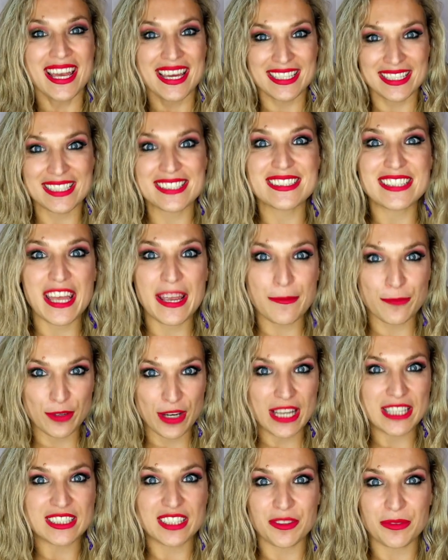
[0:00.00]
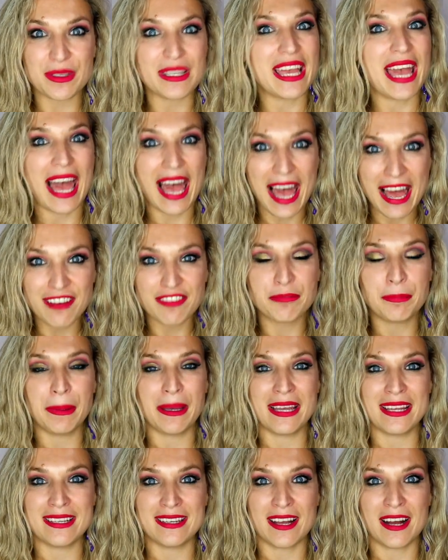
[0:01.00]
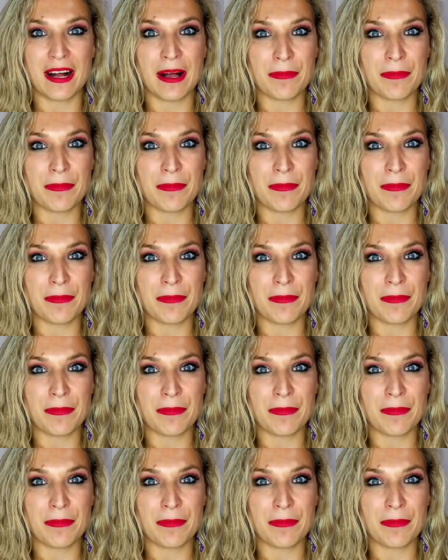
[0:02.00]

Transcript: in the same rate that we have been